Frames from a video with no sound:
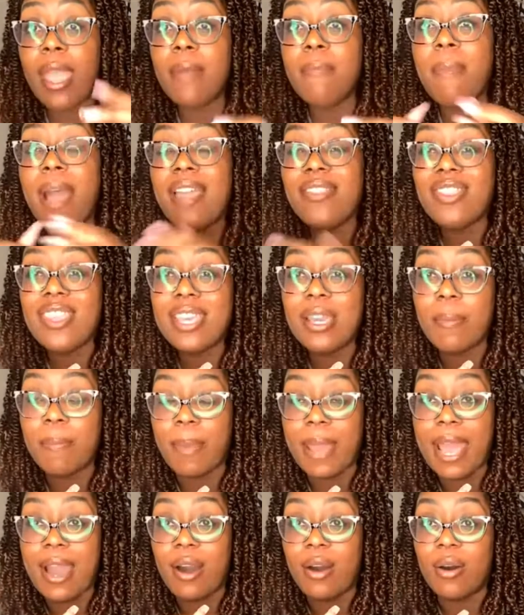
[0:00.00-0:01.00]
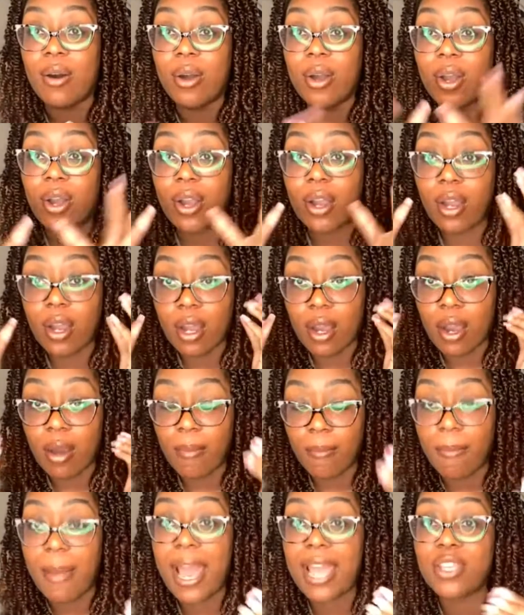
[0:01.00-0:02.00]
And my thing about
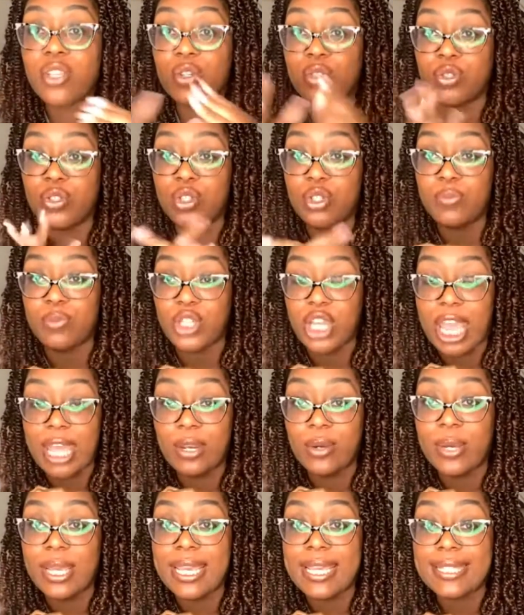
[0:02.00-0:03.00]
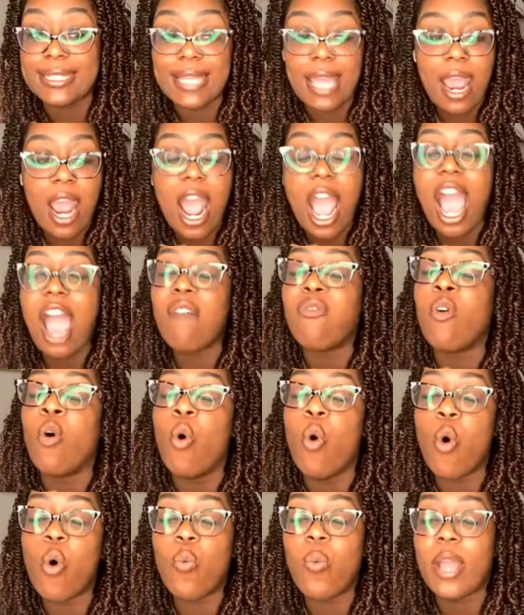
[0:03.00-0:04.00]
my YouTube channel is I've
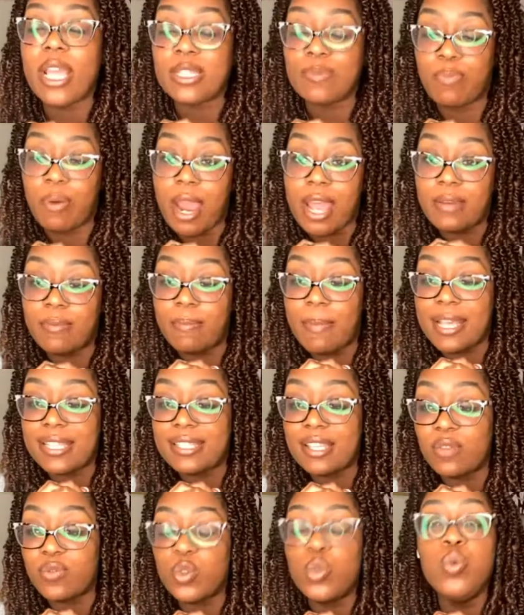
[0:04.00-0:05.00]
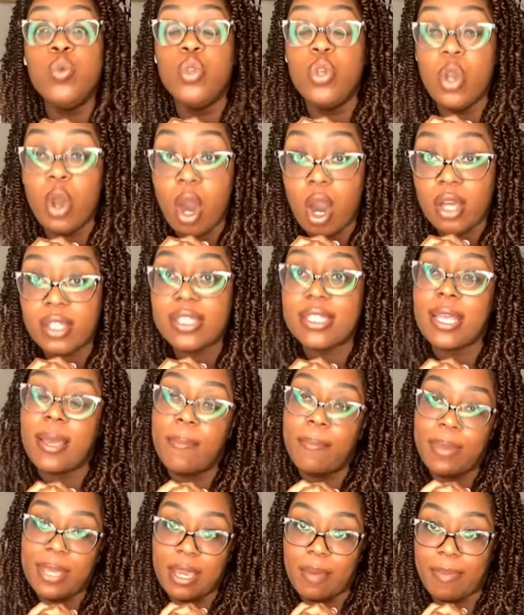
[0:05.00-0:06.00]
always prided myself to not
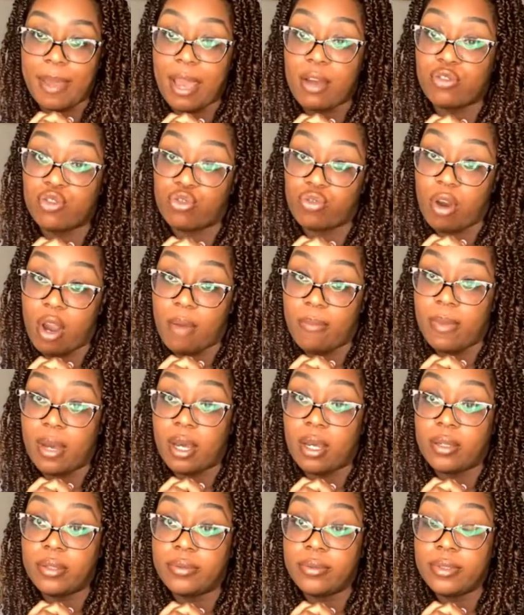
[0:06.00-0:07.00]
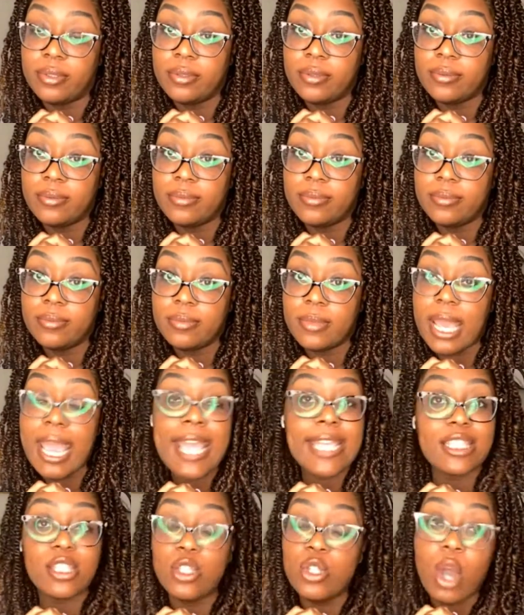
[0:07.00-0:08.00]
be about drama.
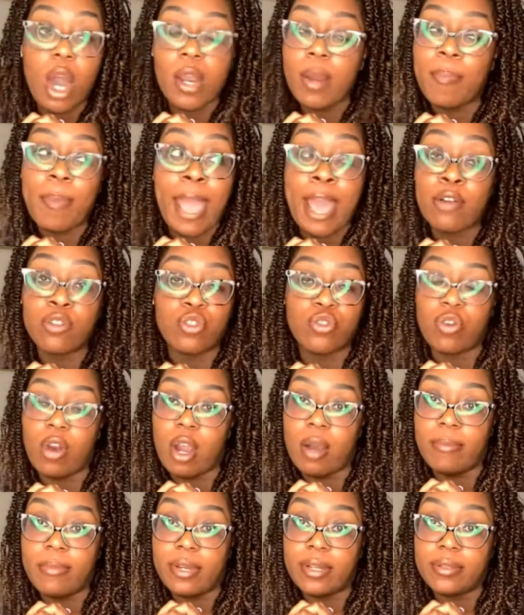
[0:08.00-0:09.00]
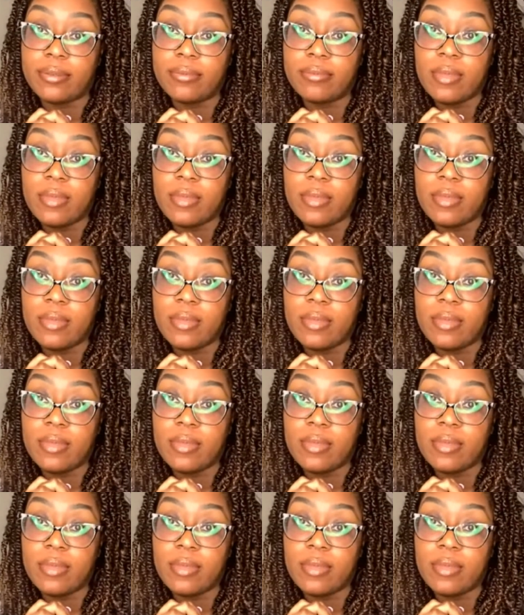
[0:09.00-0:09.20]
It's not about drama.